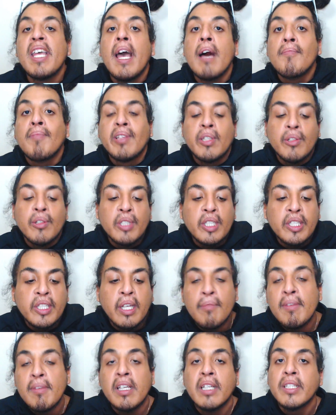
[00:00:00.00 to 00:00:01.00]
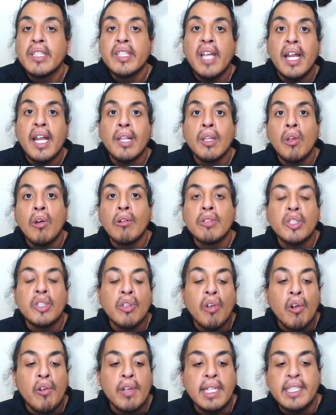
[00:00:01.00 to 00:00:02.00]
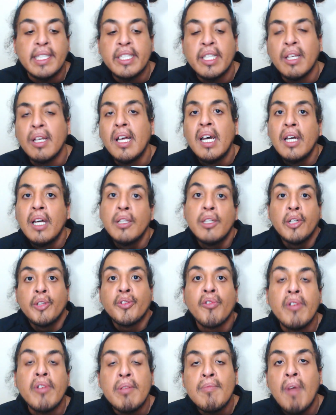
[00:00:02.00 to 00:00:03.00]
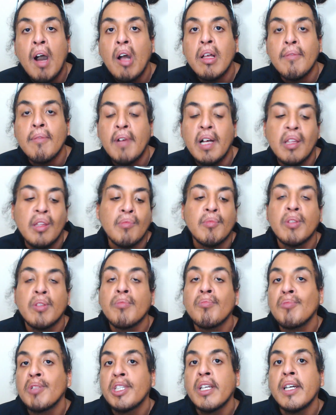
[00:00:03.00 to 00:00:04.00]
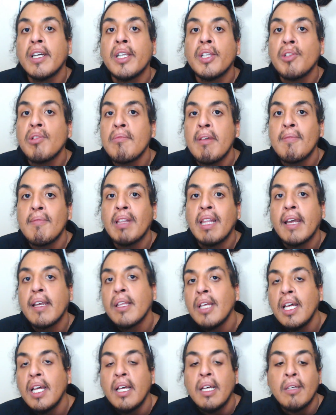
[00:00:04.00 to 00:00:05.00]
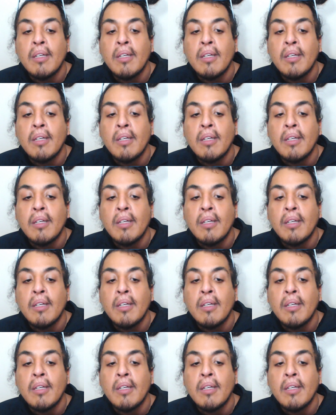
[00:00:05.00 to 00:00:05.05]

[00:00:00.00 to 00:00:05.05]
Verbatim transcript: many episodes it's gonna be, because it's not a long story. It's you know, 3 manga volumes. What they're gonna do, maybe like